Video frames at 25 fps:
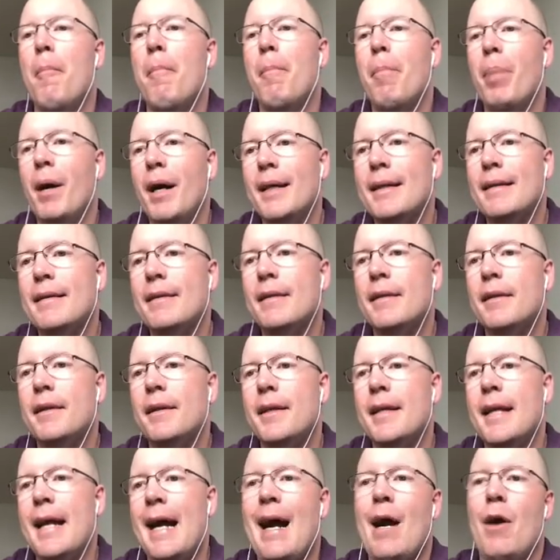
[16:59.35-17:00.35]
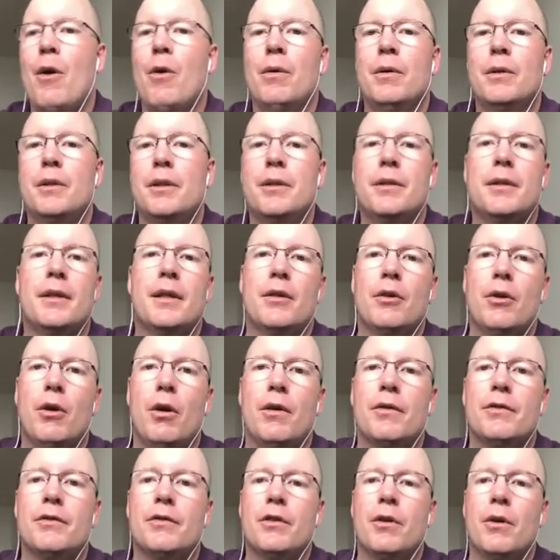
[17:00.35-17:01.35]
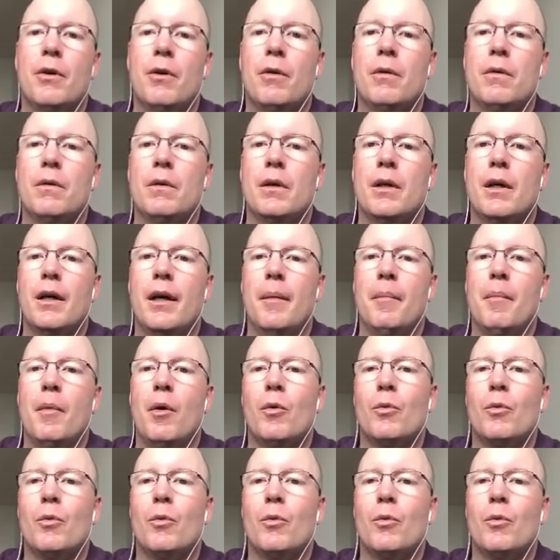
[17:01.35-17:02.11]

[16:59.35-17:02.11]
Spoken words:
but now you can also